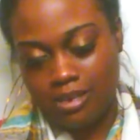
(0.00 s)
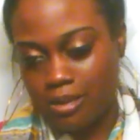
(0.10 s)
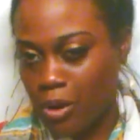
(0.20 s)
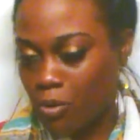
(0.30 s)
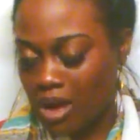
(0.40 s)

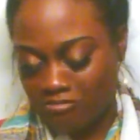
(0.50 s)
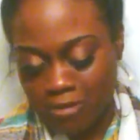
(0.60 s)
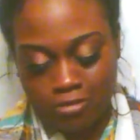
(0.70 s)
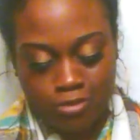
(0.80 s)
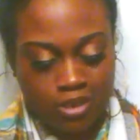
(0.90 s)
Love my white
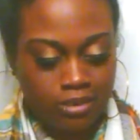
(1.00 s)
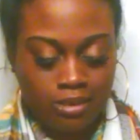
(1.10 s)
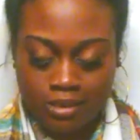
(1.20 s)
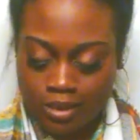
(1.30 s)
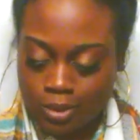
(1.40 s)
folks, but
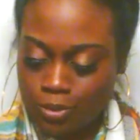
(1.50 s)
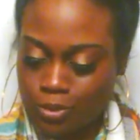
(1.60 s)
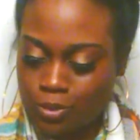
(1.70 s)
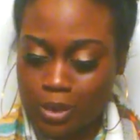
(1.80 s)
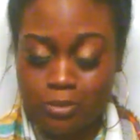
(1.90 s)

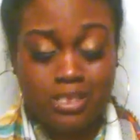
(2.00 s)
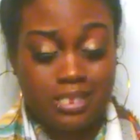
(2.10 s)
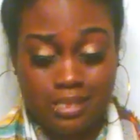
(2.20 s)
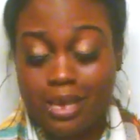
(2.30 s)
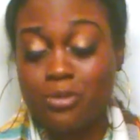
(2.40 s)
ooh, they
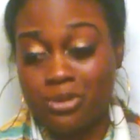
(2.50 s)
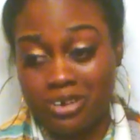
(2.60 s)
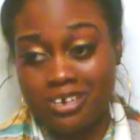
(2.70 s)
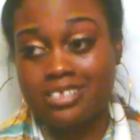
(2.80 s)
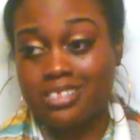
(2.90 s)

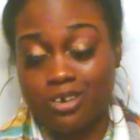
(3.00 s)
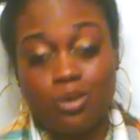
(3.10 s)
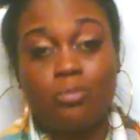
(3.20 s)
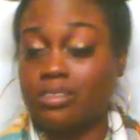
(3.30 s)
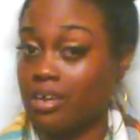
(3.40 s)
were
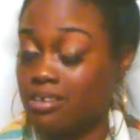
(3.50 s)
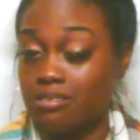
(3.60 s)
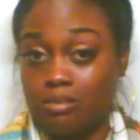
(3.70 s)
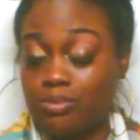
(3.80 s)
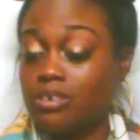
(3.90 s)
hysterical. But
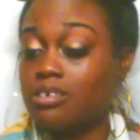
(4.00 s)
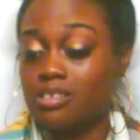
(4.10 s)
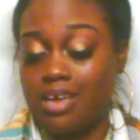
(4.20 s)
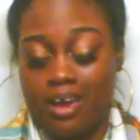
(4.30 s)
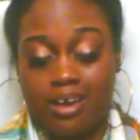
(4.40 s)
them
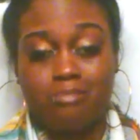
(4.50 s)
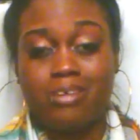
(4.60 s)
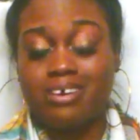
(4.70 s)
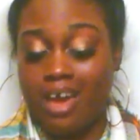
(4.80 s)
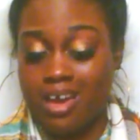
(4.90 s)
police
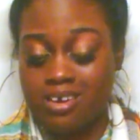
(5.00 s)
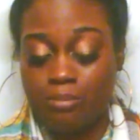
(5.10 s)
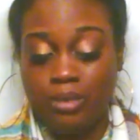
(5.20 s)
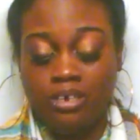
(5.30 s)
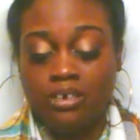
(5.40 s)
came, and
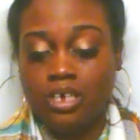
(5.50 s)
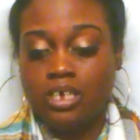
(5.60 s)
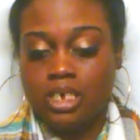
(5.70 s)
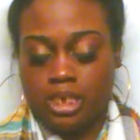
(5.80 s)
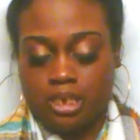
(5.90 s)

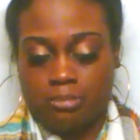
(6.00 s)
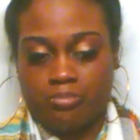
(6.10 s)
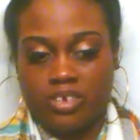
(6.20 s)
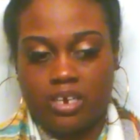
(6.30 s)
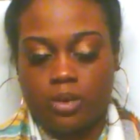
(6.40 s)

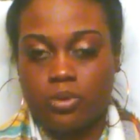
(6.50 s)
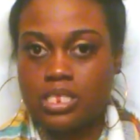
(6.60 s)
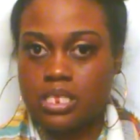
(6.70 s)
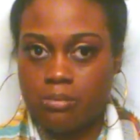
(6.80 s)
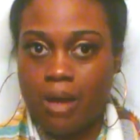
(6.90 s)
they
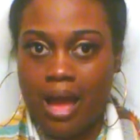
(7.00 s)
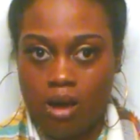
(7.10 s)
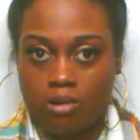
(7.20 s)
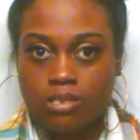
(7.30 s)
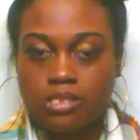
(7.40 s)
went to my
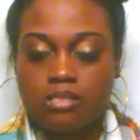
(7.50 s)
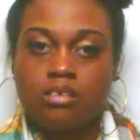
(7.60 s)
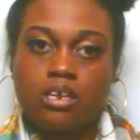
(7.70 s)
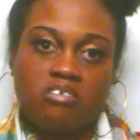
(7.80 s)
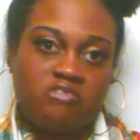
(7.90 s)
house,
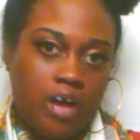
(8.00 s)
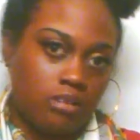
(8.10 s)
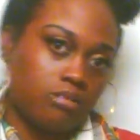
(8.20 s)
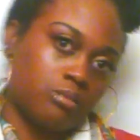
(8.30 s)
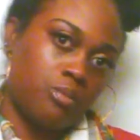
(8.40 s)
and then I
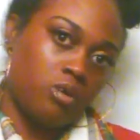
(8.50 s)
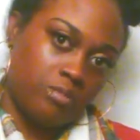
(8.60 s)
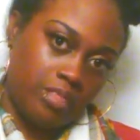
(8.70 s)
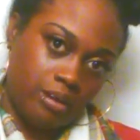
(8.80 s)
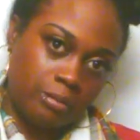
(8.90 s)
followed them
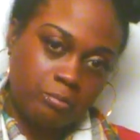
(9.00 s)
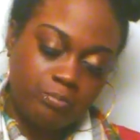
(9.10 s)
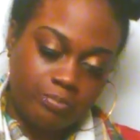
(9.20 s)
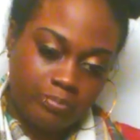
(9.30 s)
over there,